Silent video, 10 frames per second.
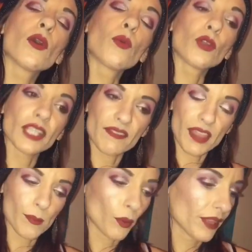We'll leave
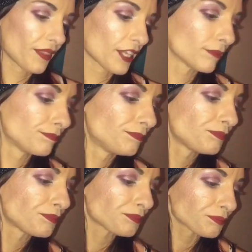that point there.
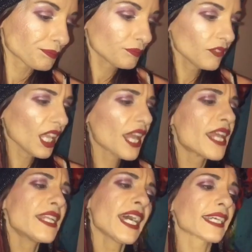
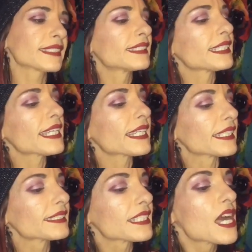Next
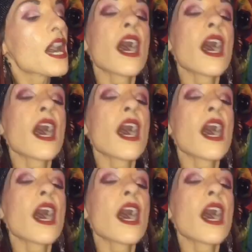is